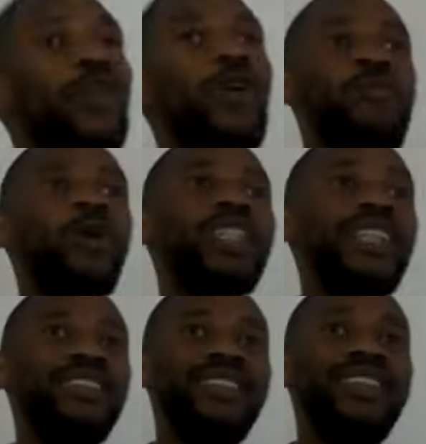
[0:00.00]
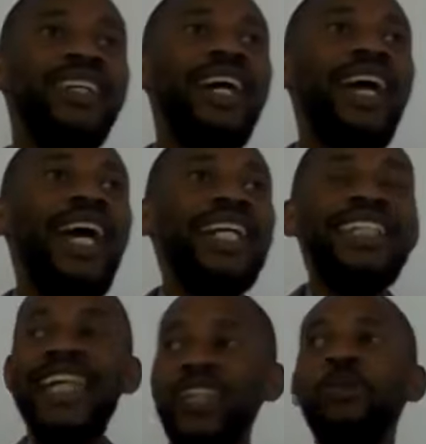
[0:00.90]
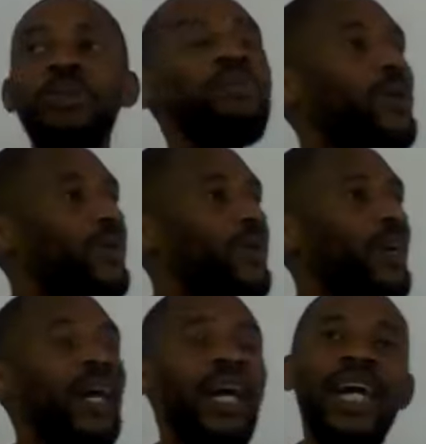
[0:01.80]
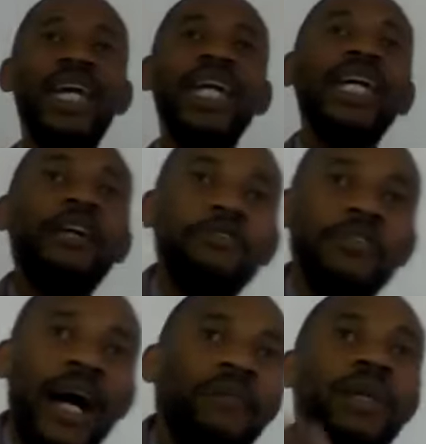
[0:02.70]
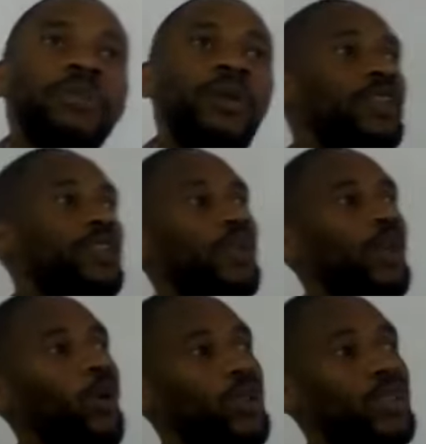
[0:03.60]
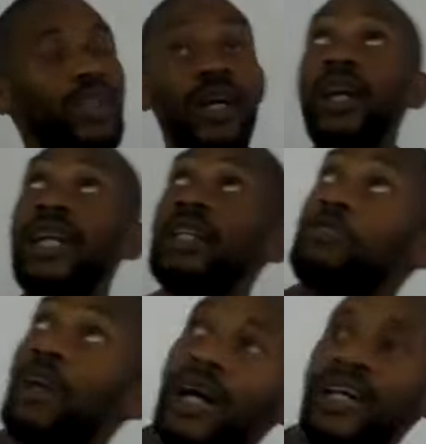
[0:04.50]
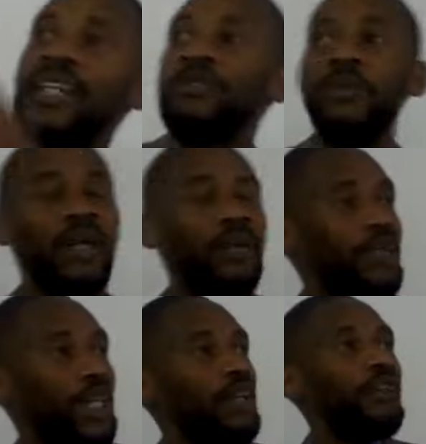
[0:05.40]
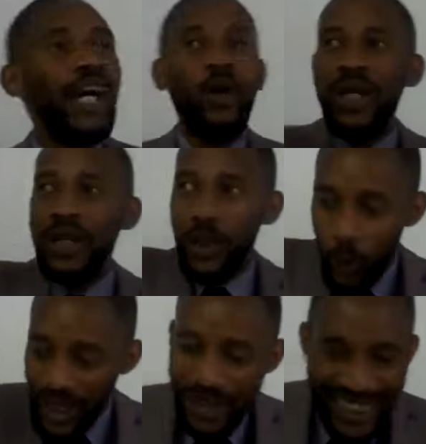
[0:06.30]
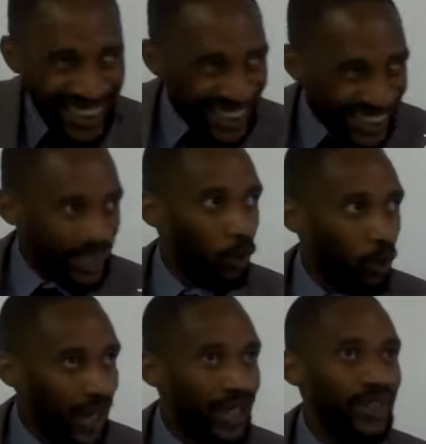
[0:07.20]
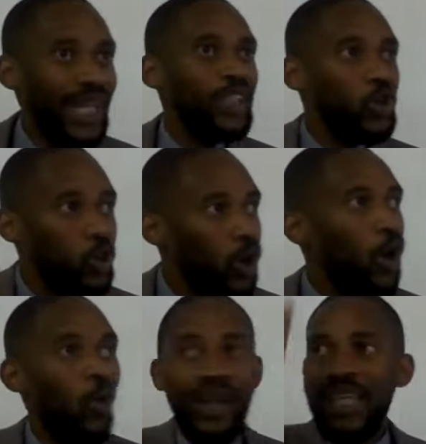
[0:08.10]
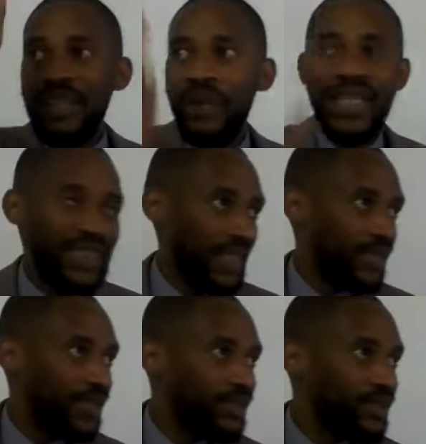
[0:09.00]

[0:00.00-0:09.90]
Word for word: on a mountain and say to people, if I'm the prophet of the Lord, let fire rain from heaven. And fire will immediately obey and do what that man has said